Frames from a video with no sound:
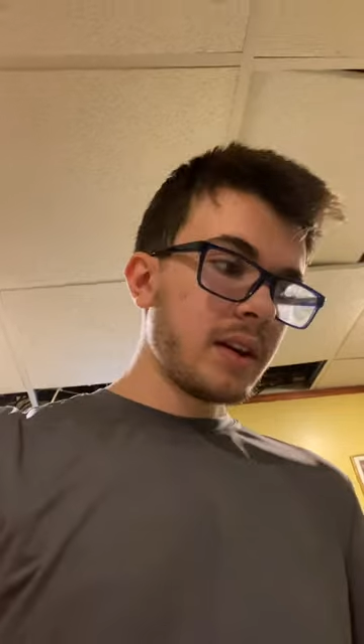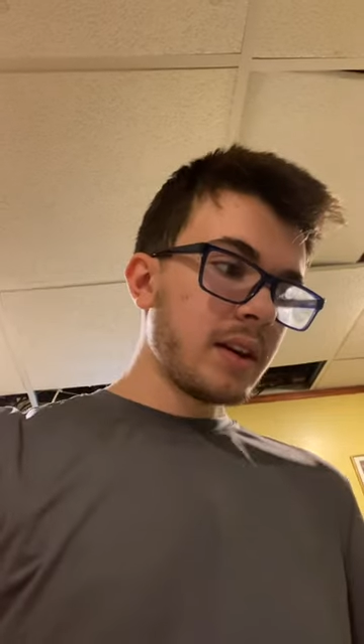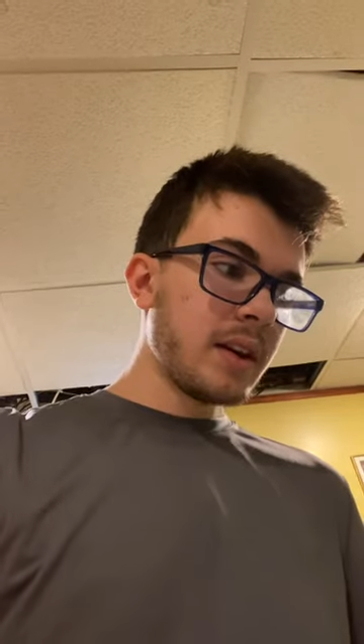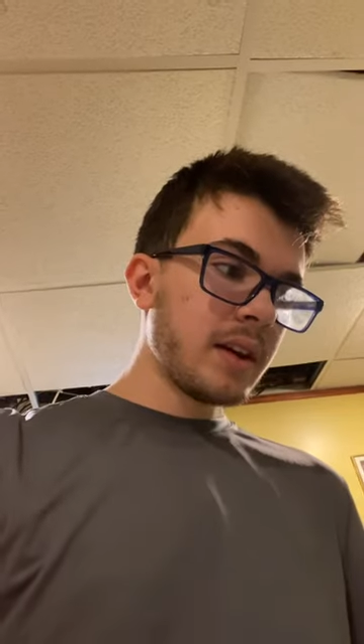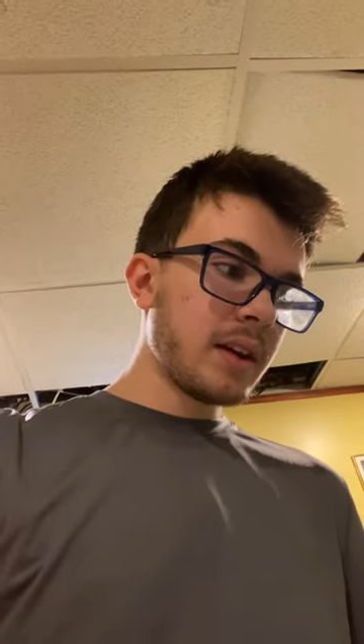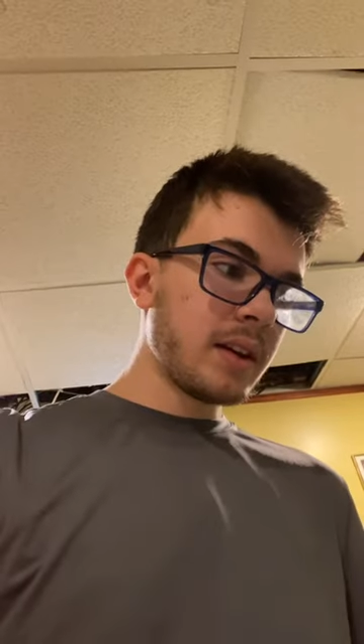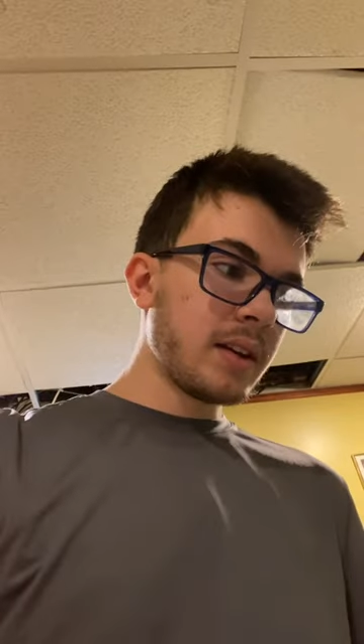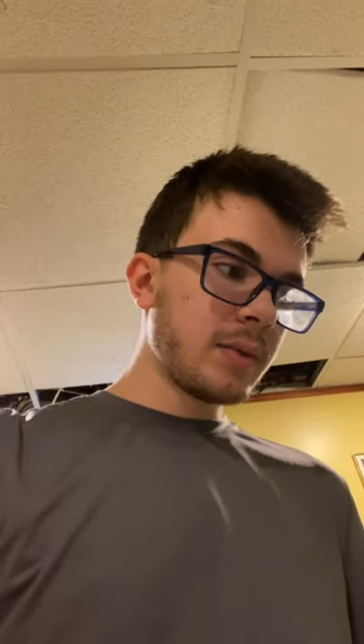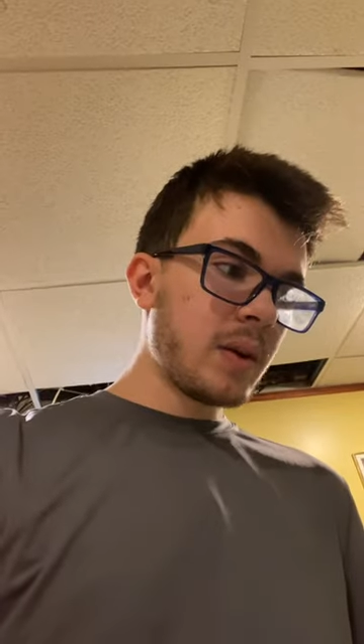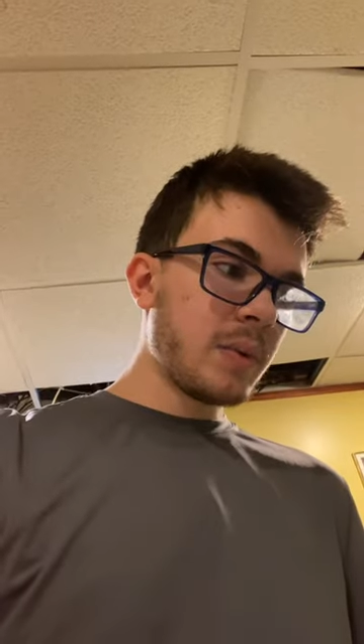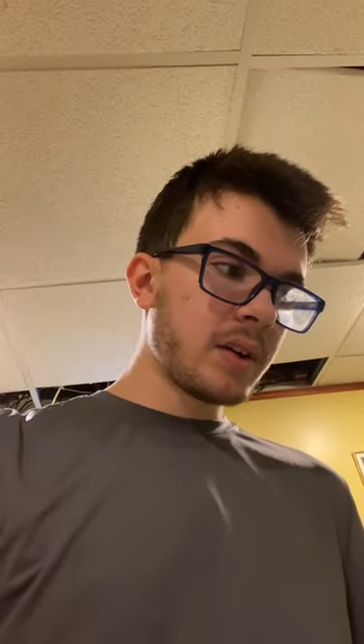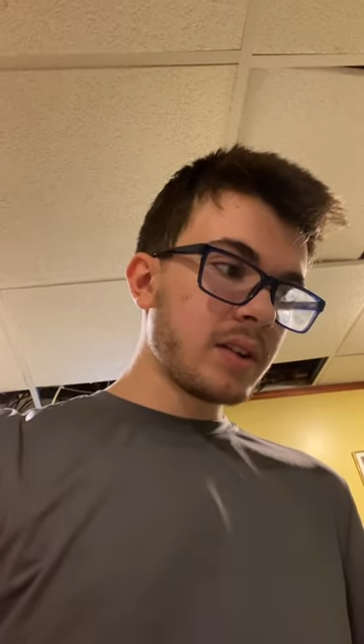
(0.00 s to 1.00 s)
and
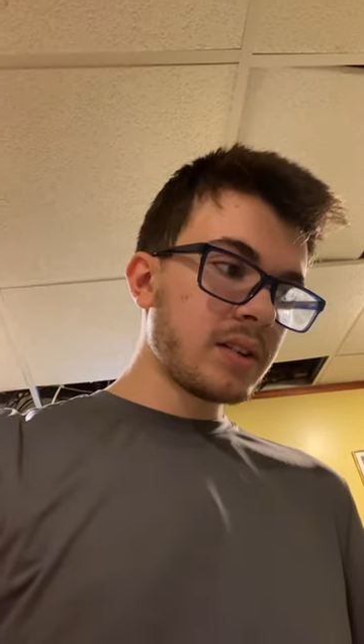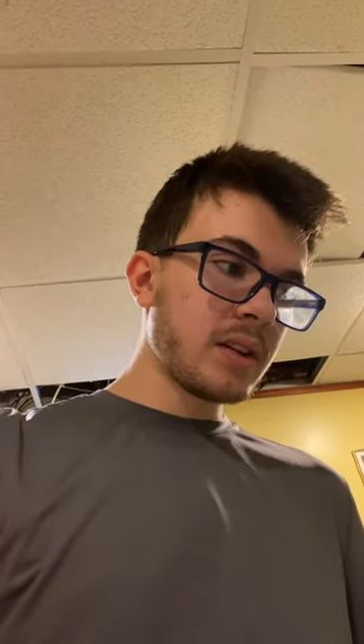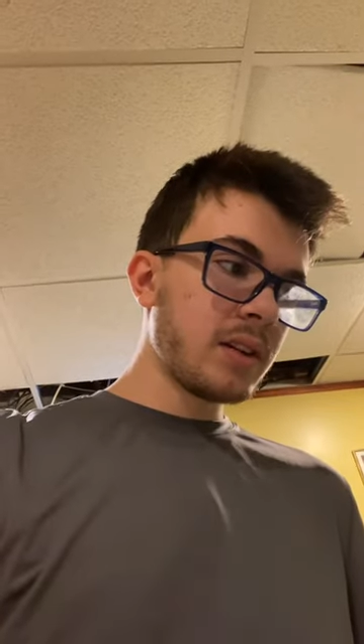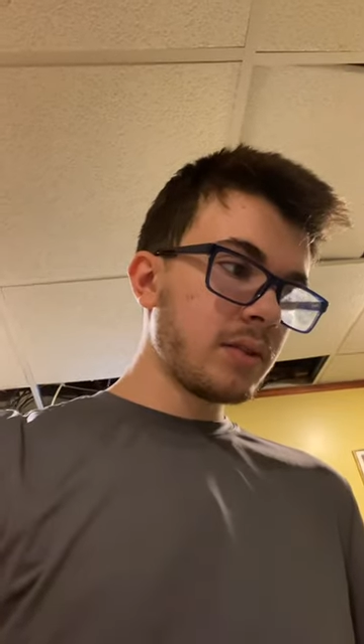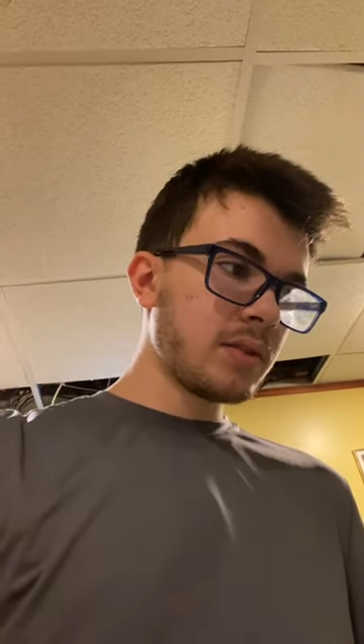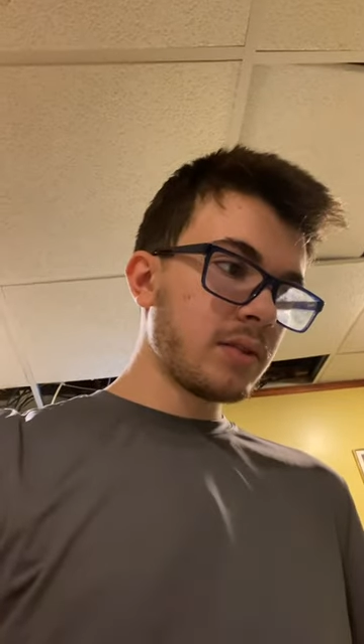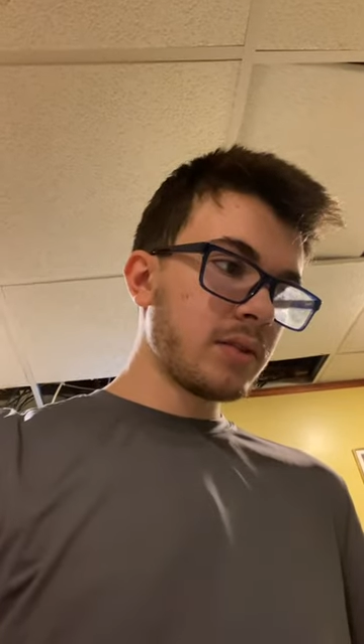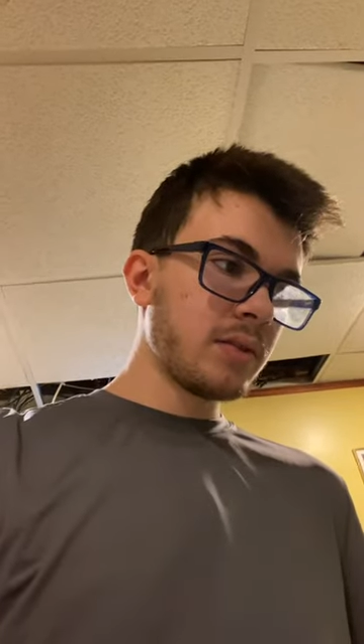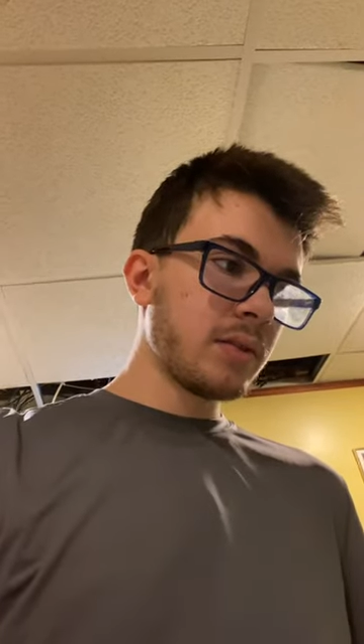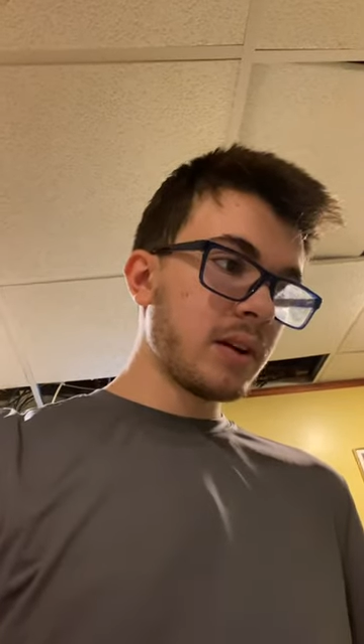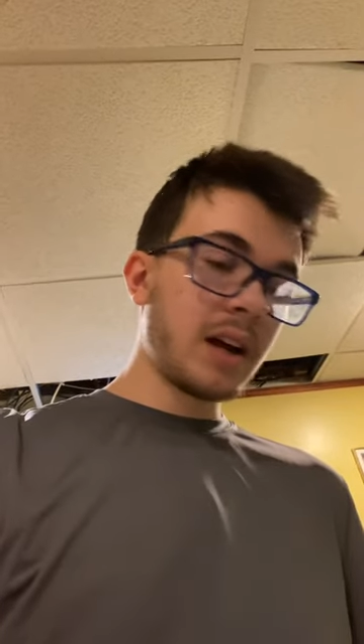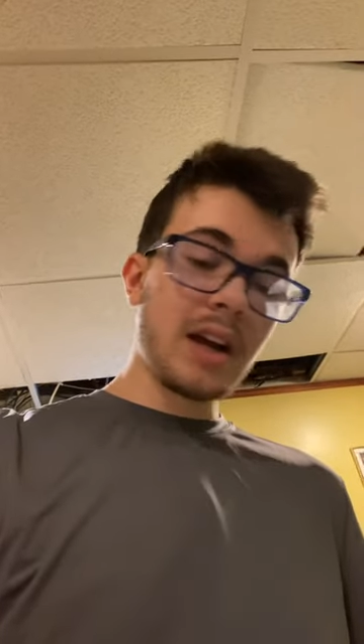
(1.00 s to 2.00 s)
we will continue to,
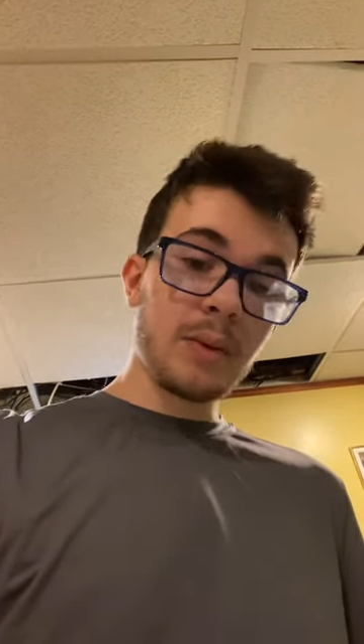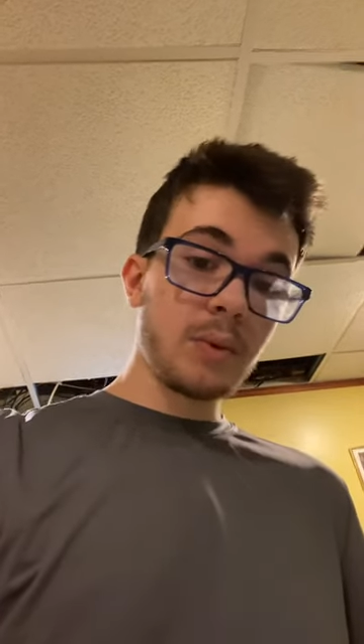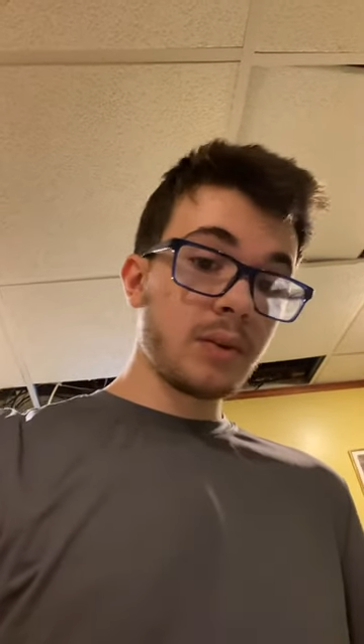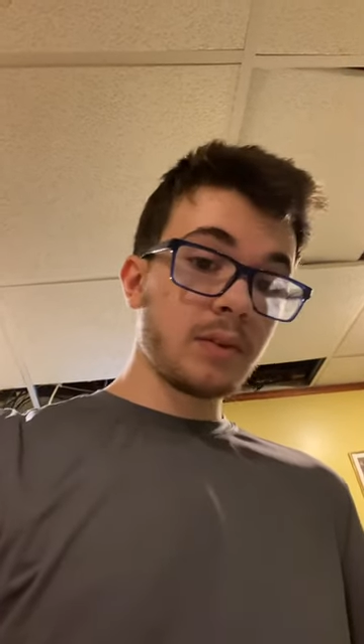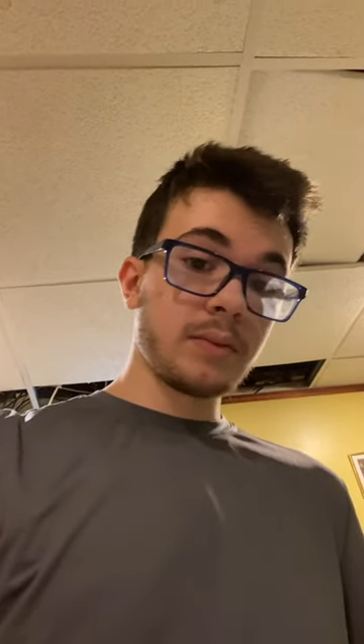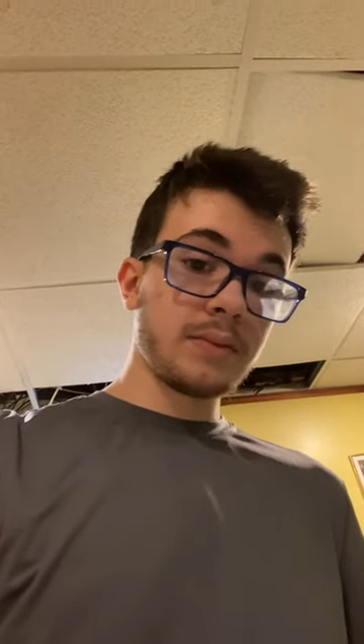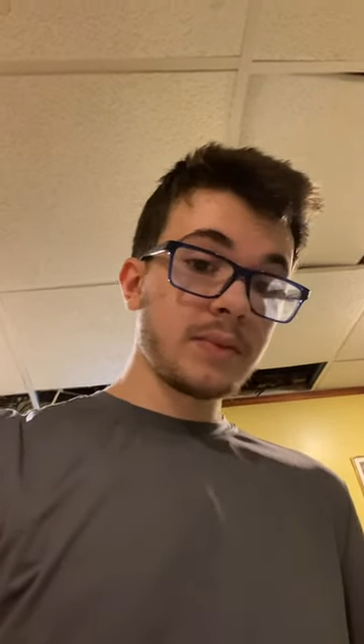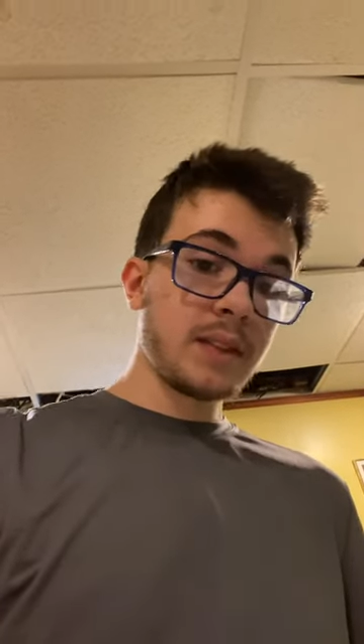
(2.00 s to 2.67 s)
and I will,